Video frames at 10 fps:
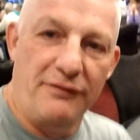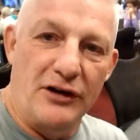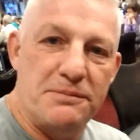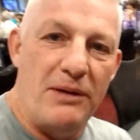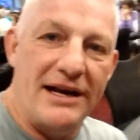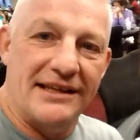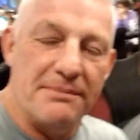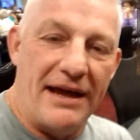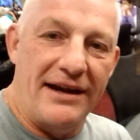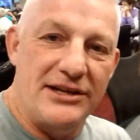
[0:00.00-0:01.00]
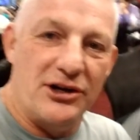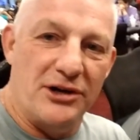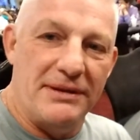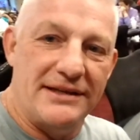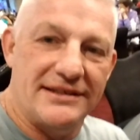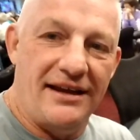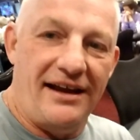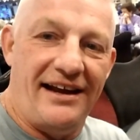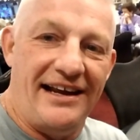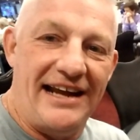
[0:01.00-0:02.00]
First break of the bounty tournament,
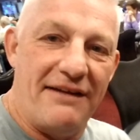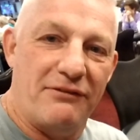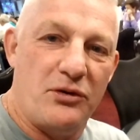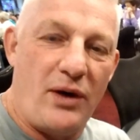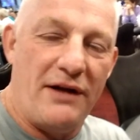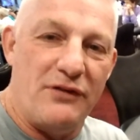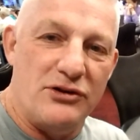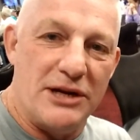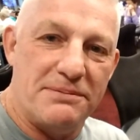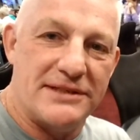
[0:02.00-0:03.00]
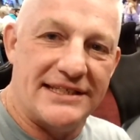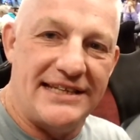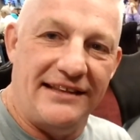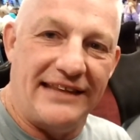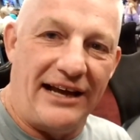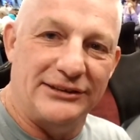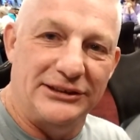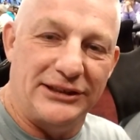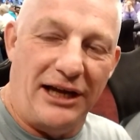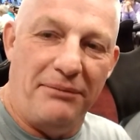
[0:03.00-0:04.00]
I have quite a few chips, sixteen
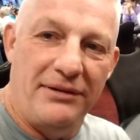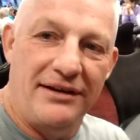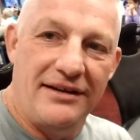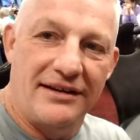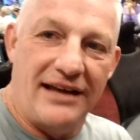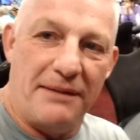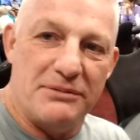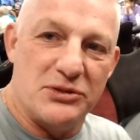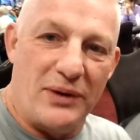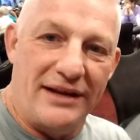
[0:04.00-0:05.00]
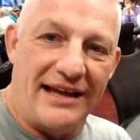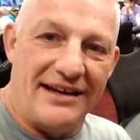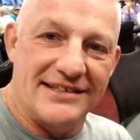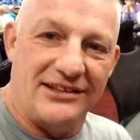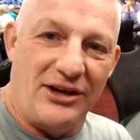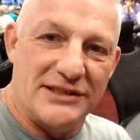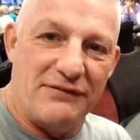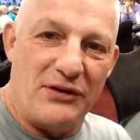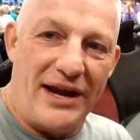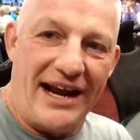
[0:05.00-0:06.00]
thousand some, got up to twenty thousand, lost
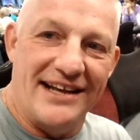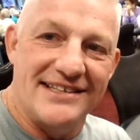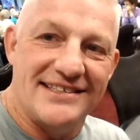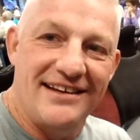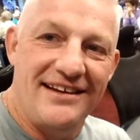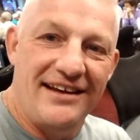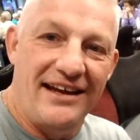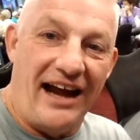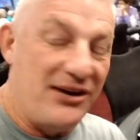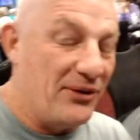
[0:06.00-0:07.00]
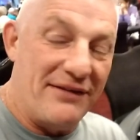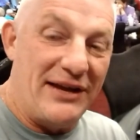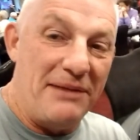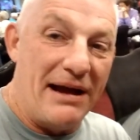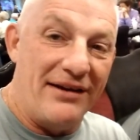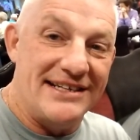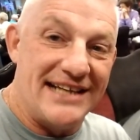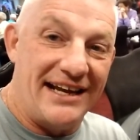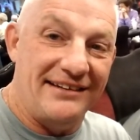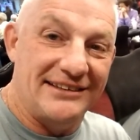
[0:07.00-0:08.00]
a few hands. I don't have any bounties
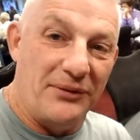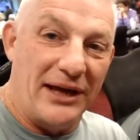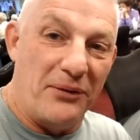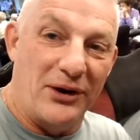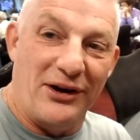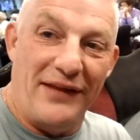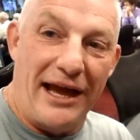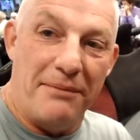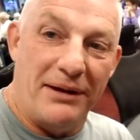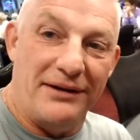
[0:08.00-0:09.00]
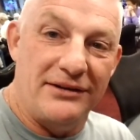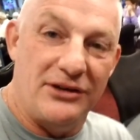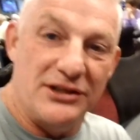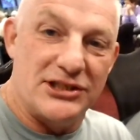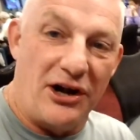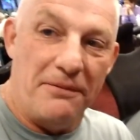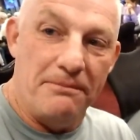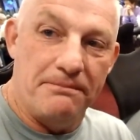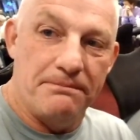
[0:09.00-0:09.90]
yet, so we got to work on that, but good start.